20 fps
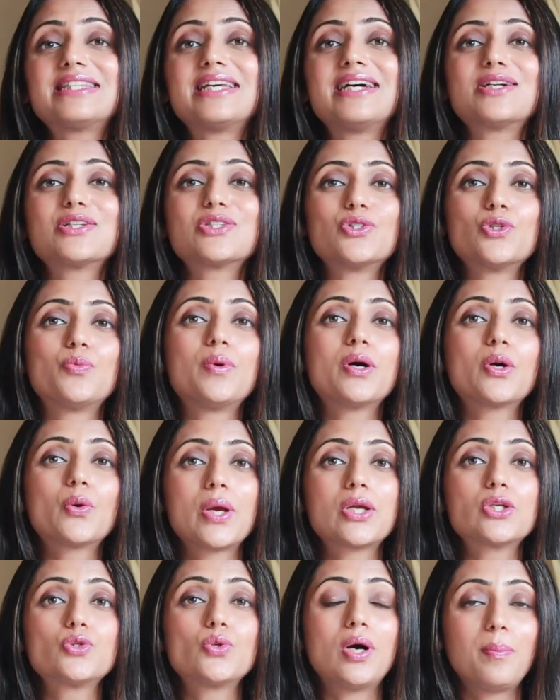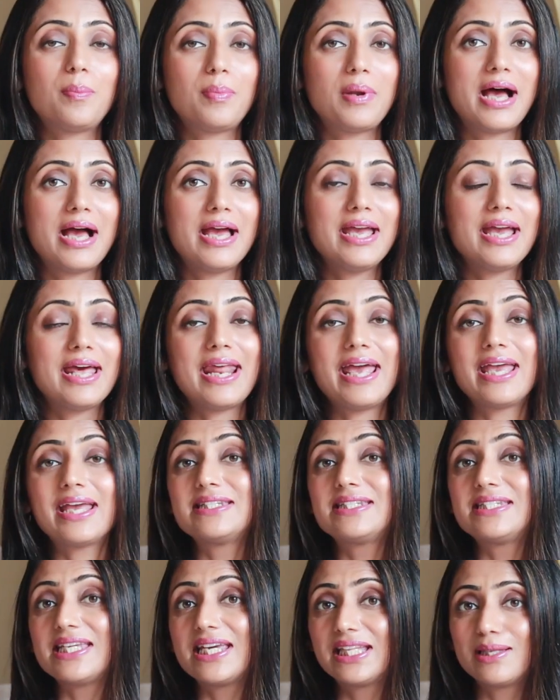they are super quick to apply and I
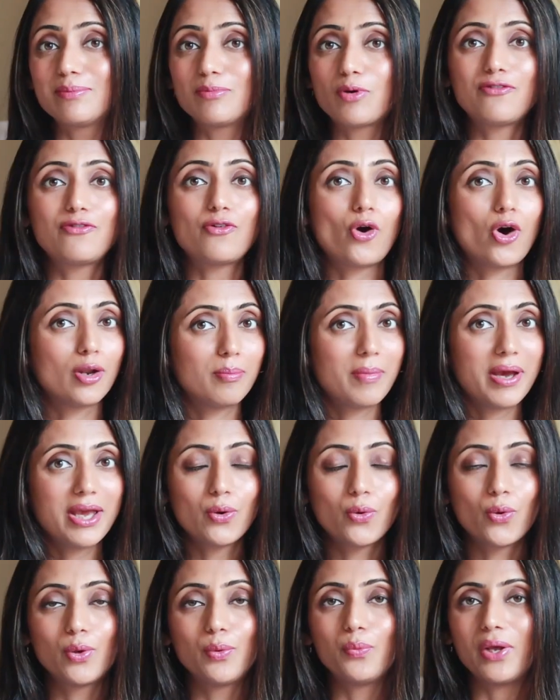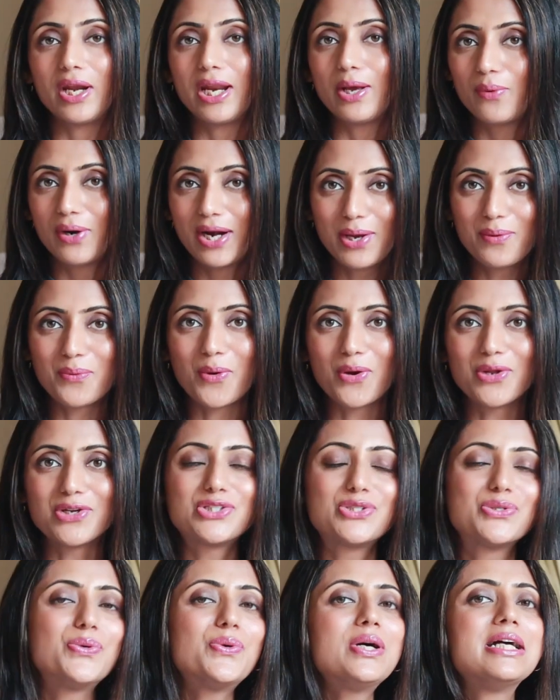can take them off on my own whenever I
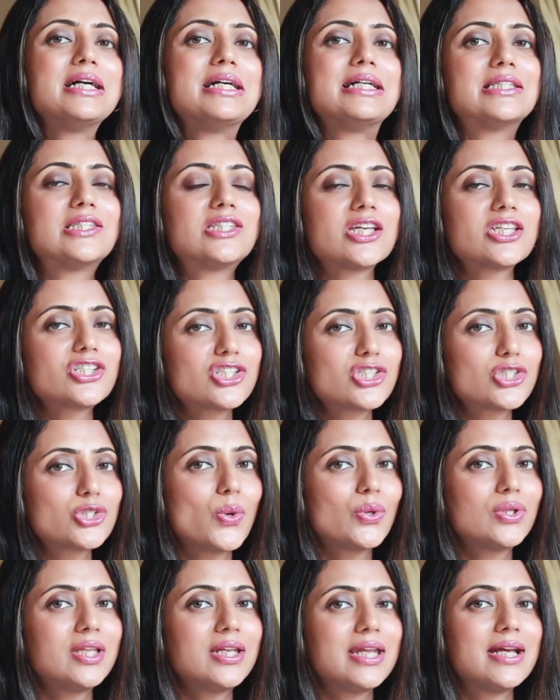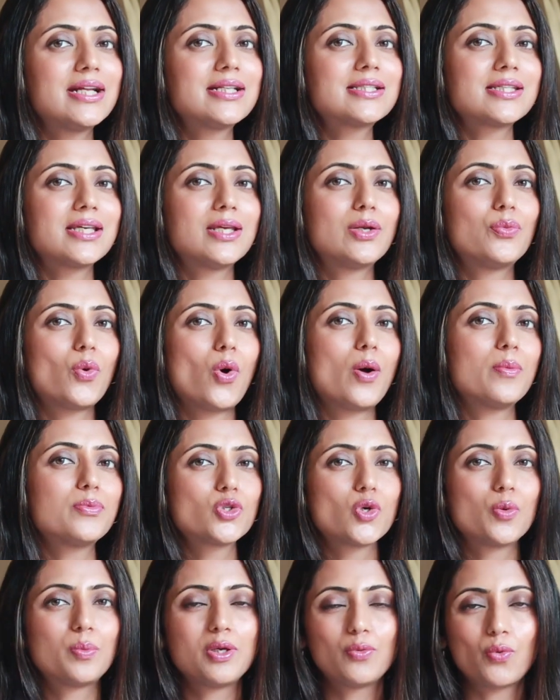want to. Just soak the nails in warm
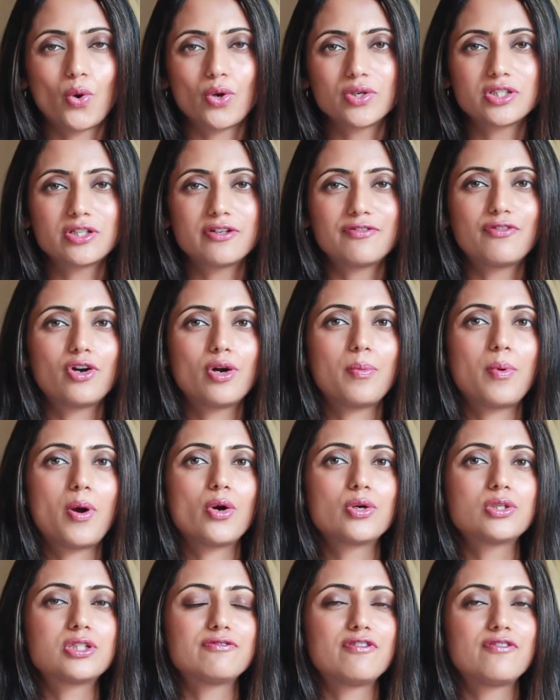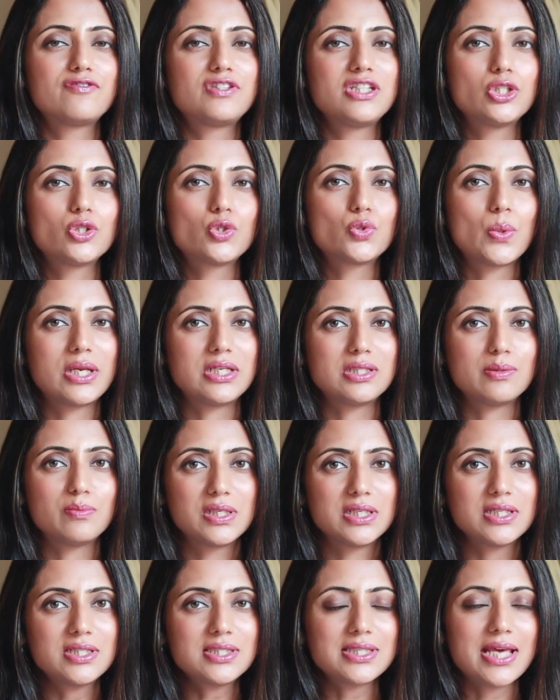soapy water for about 15 to 20
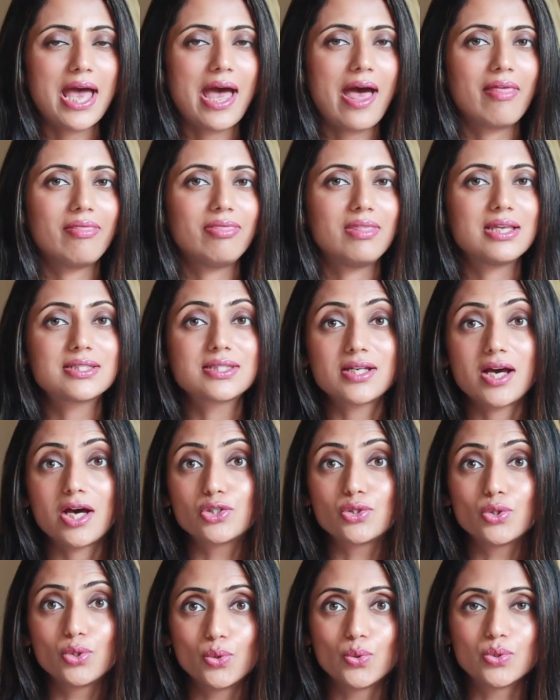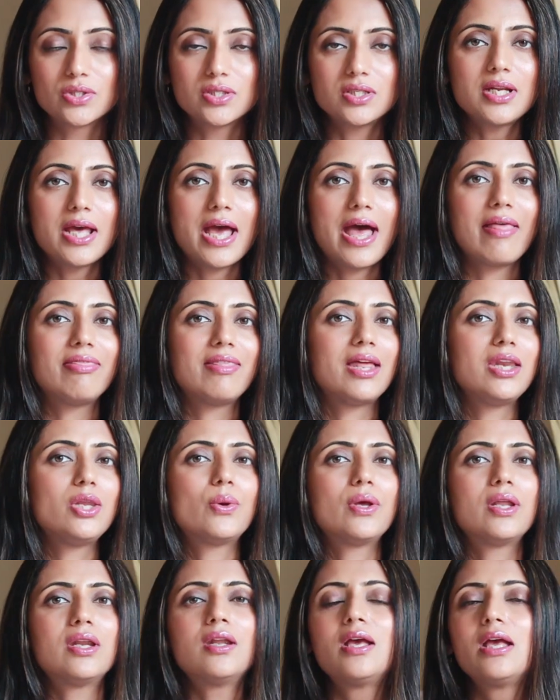minutes and they start to loosen, and then
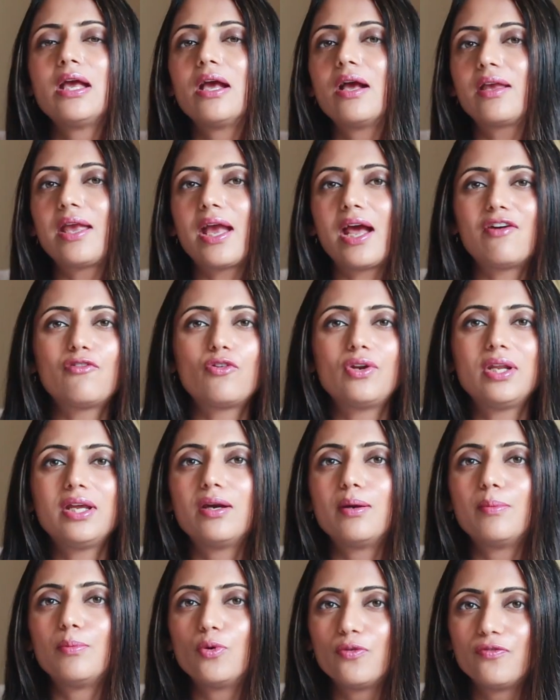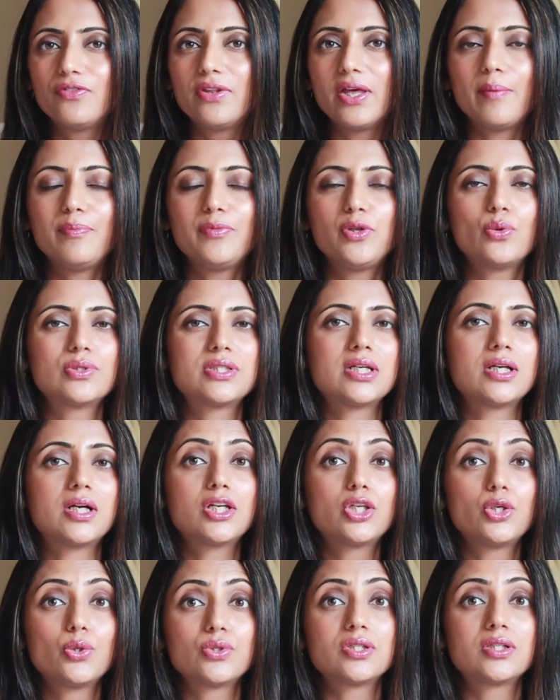you can carefully remove them using
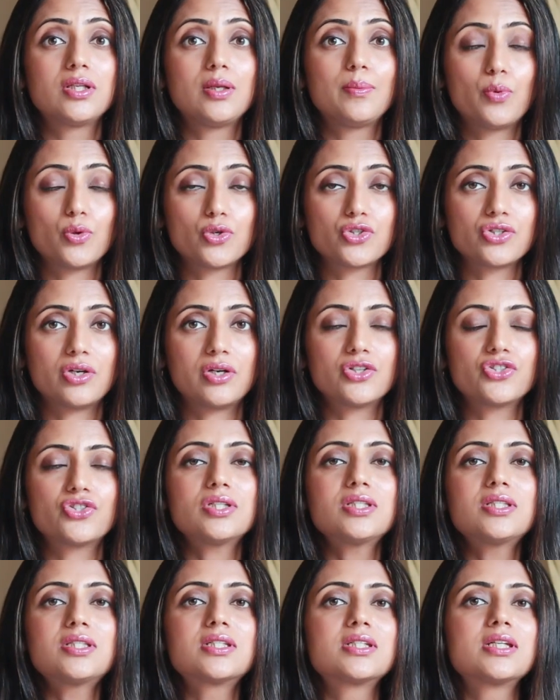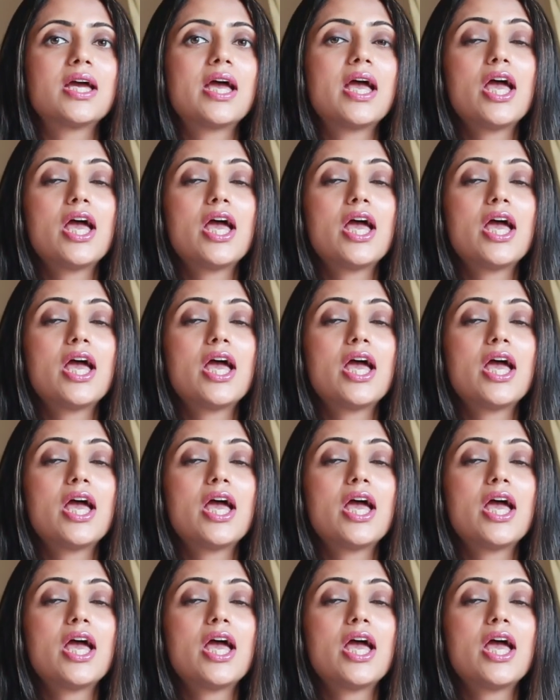a cuticle pusher. Just